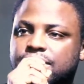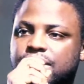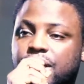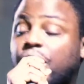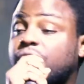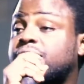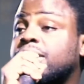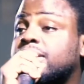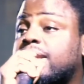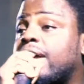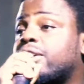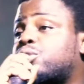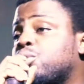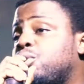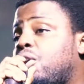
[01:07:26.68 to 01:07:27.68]
It doesn't
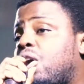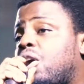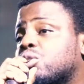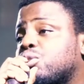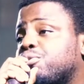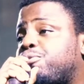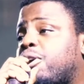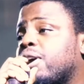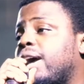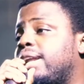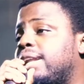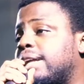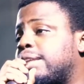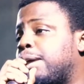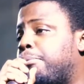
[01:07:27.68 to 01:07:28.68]
take too long to
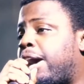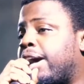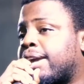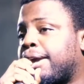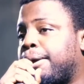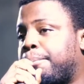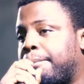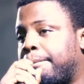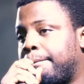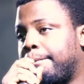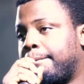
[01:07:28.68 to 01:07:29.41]
forget that a man came.